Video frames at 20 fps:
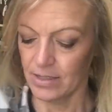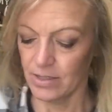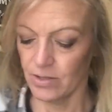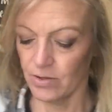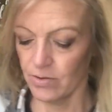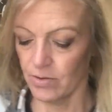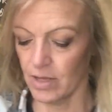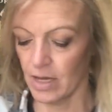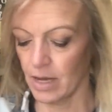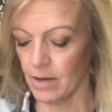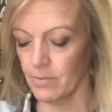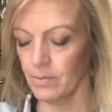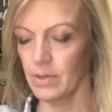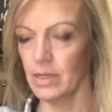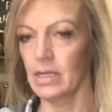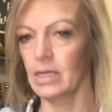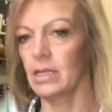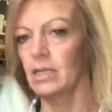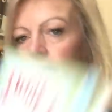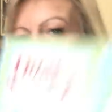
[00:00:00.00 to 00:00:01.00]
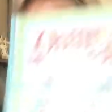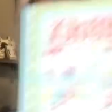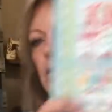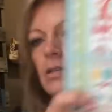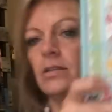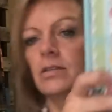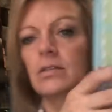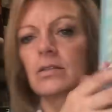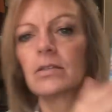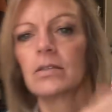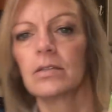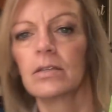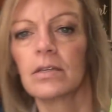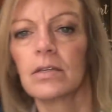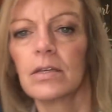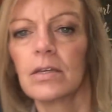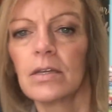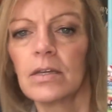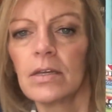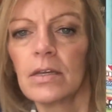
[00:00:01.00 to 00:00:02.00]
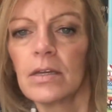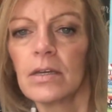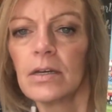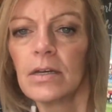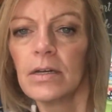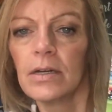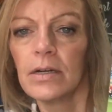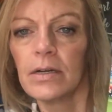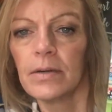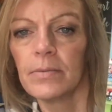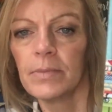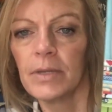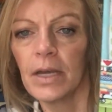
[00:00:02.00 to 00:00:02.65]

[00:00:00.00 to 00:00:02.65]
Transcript: so that one is um,